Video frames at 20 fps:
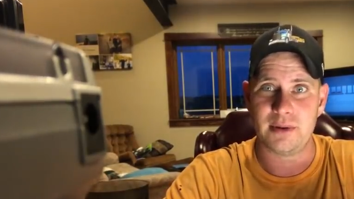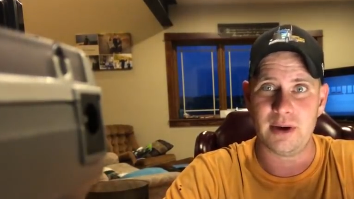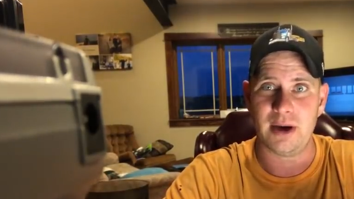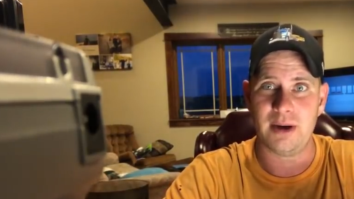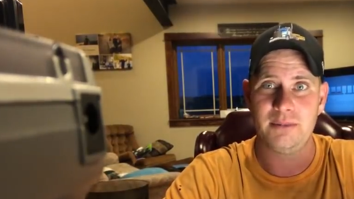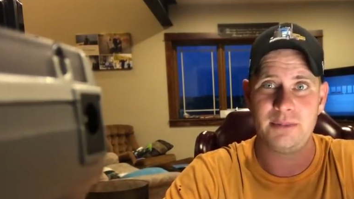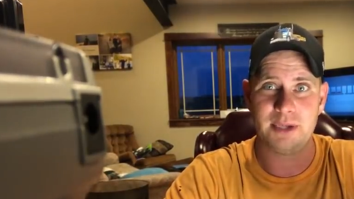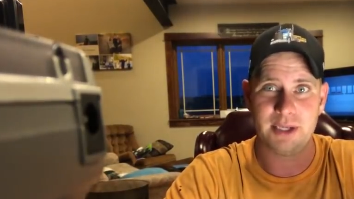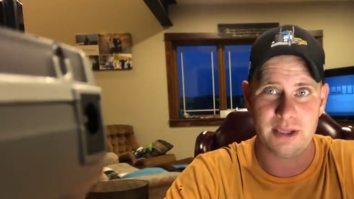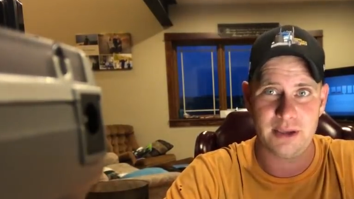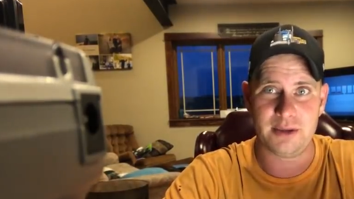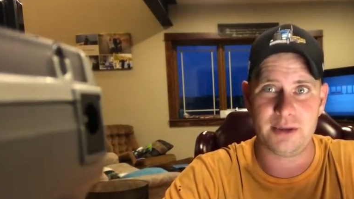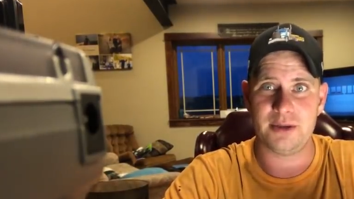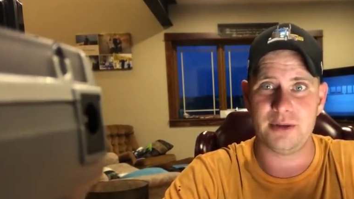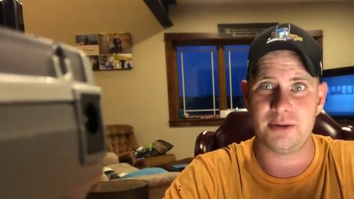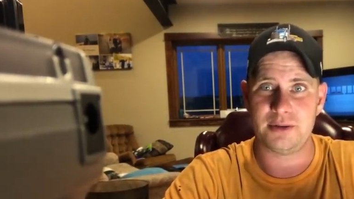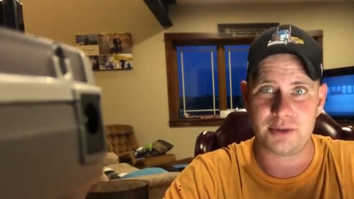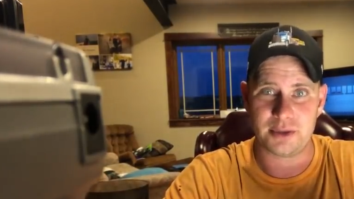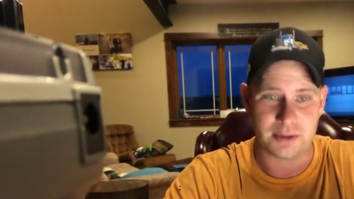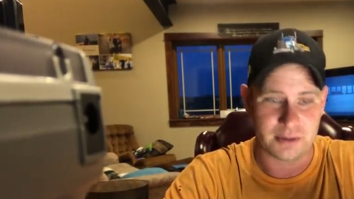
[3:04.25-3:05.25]
I'm telling you
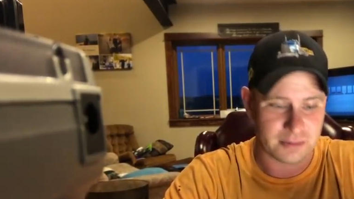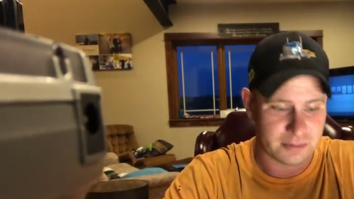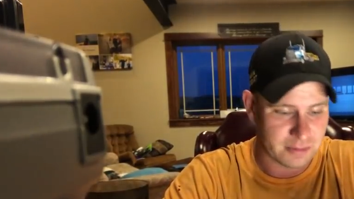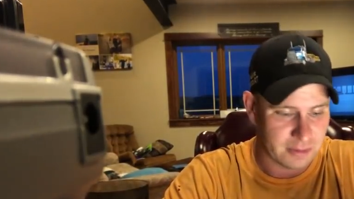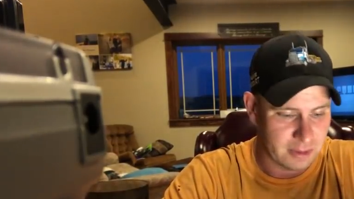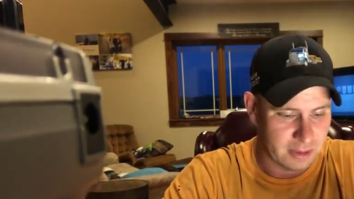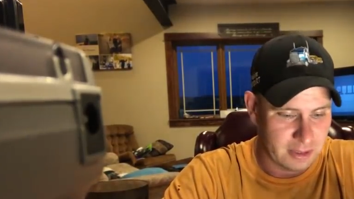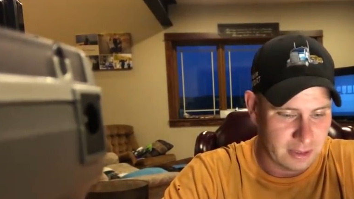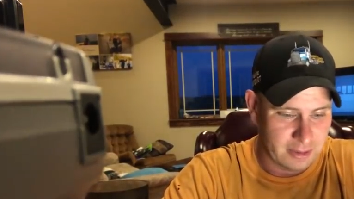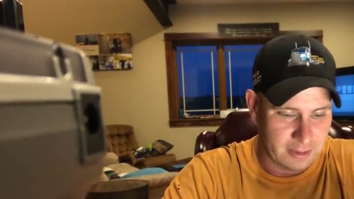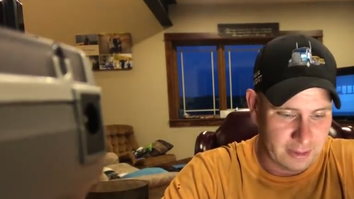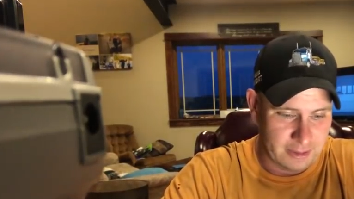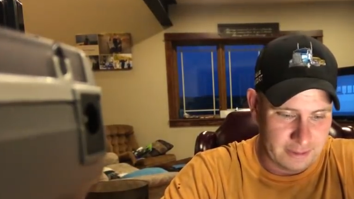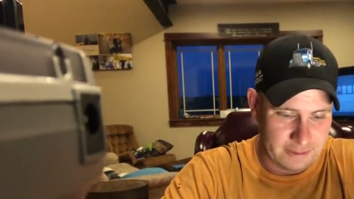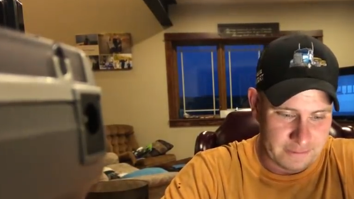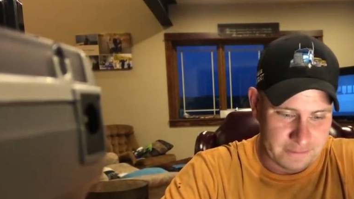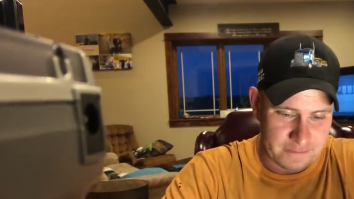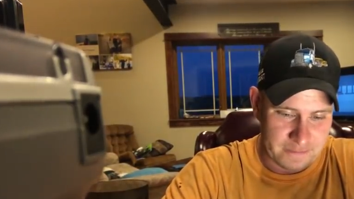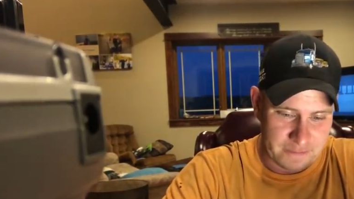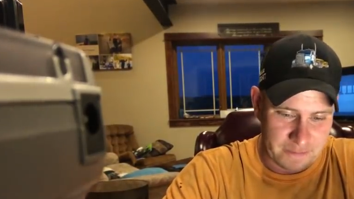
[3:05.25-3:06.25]
the truth.
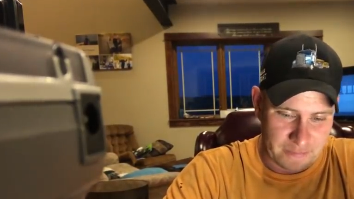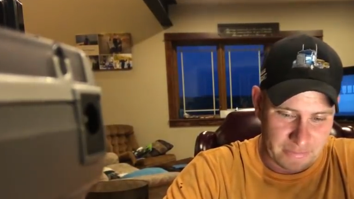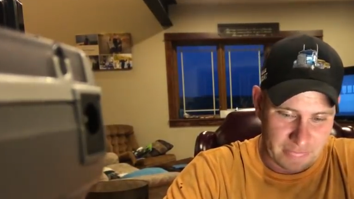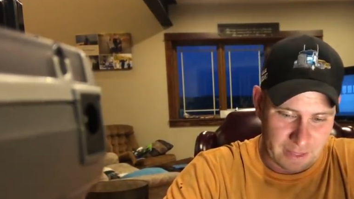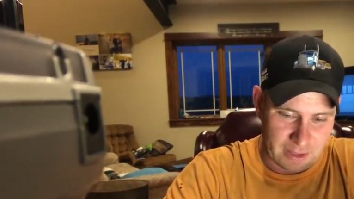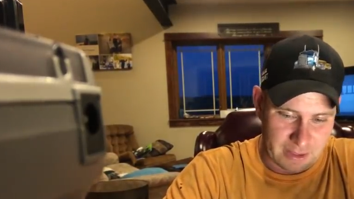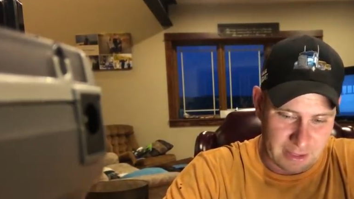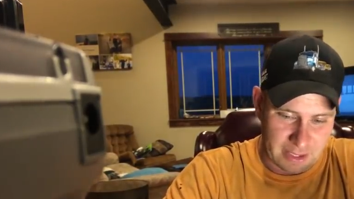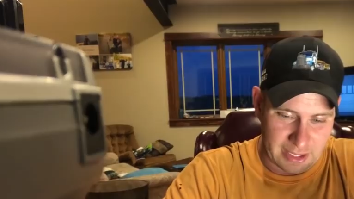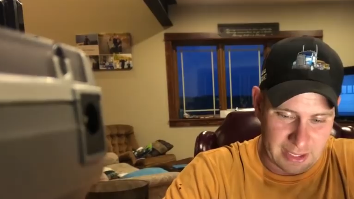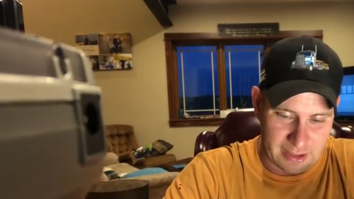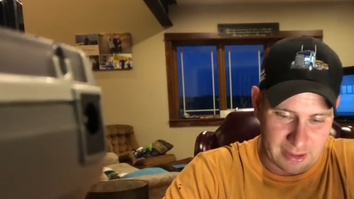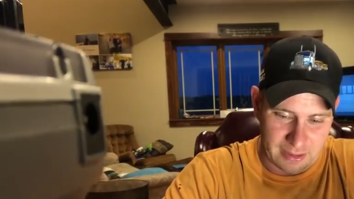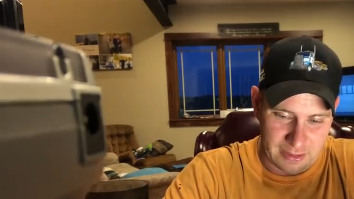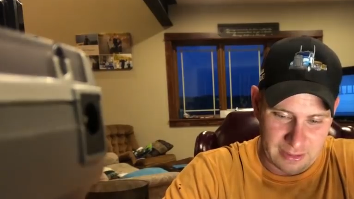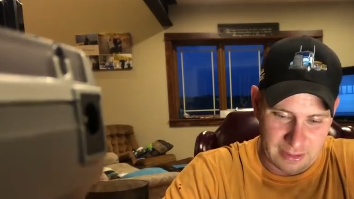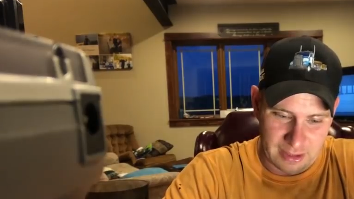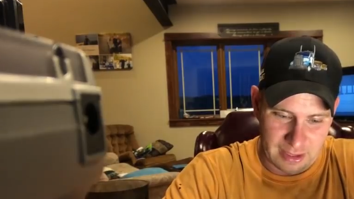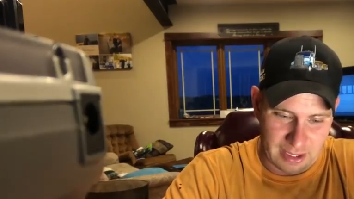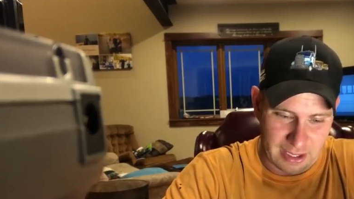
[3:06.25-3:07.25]

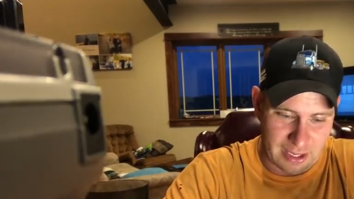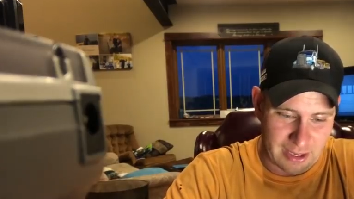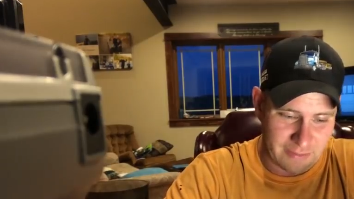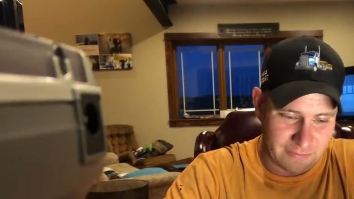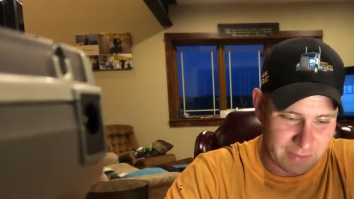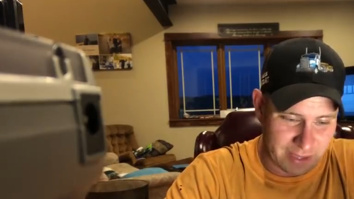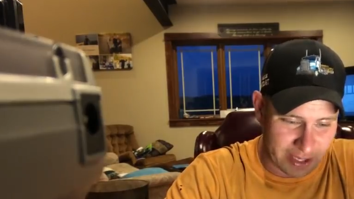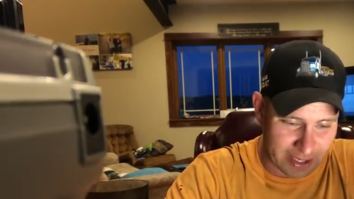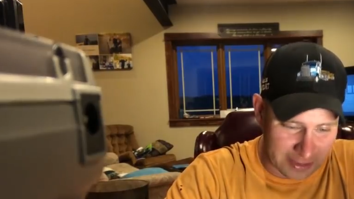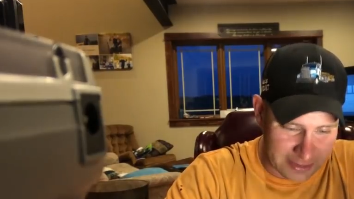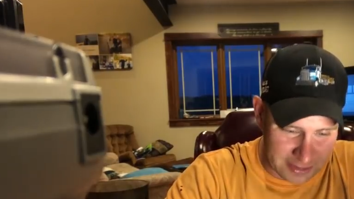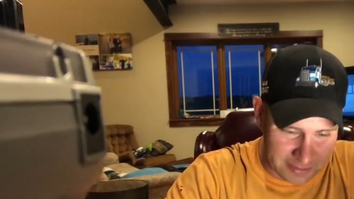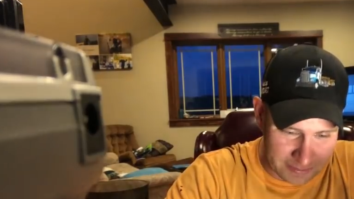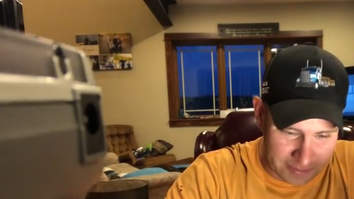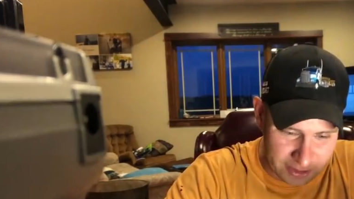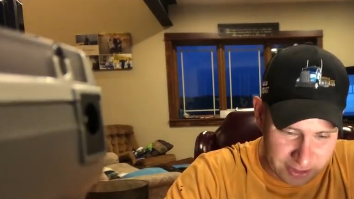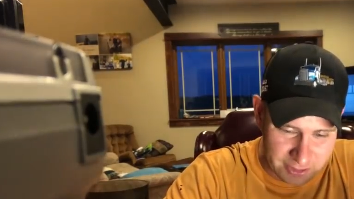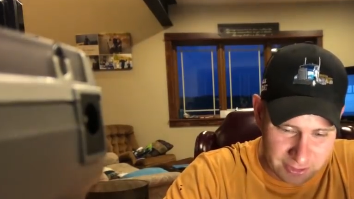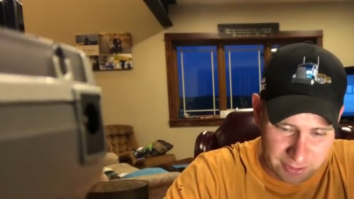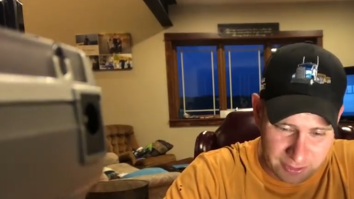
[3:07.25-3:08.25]
Now, I've got some
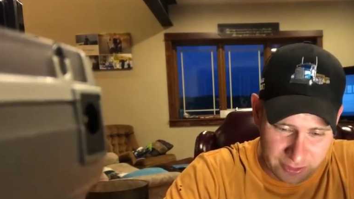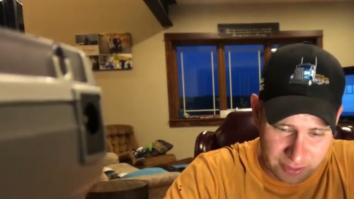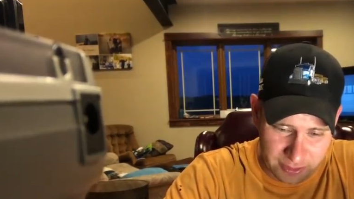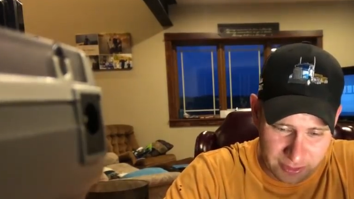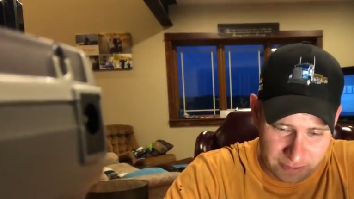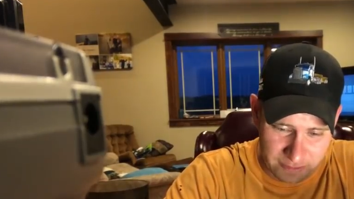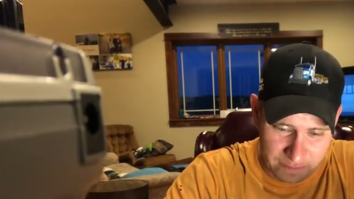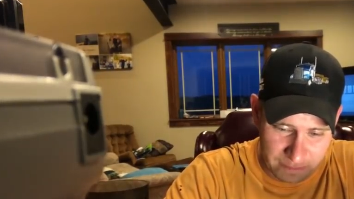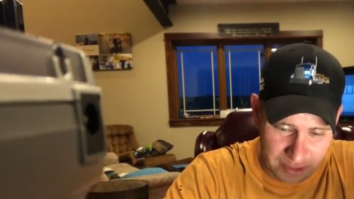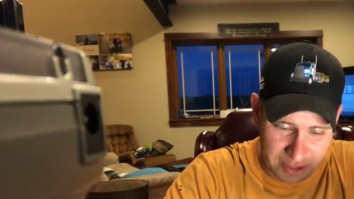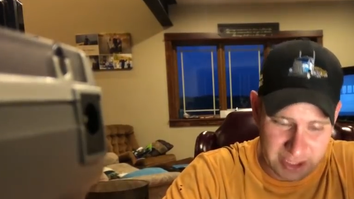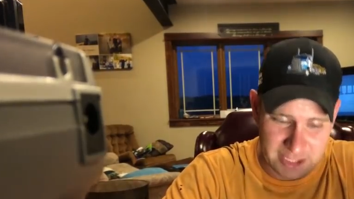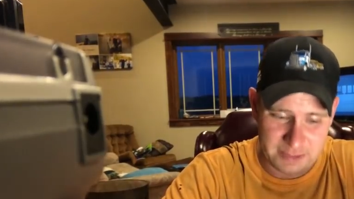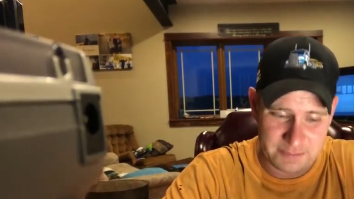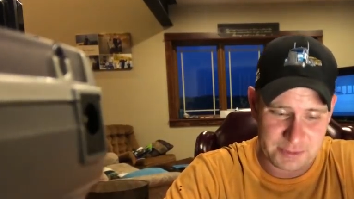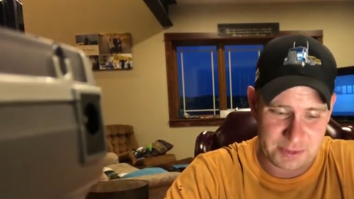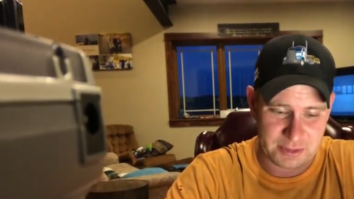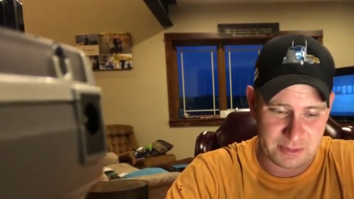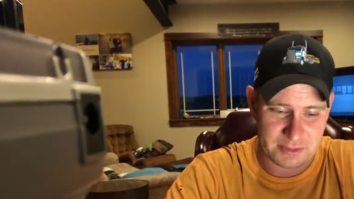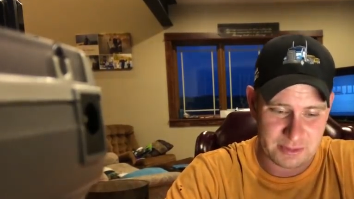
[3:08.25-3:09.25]
new
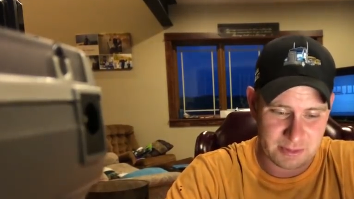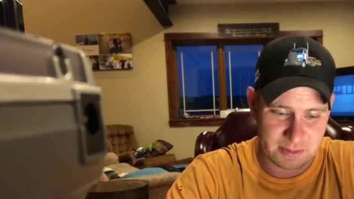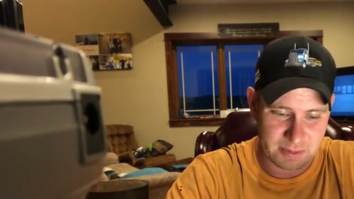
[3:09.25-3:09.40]
peeps,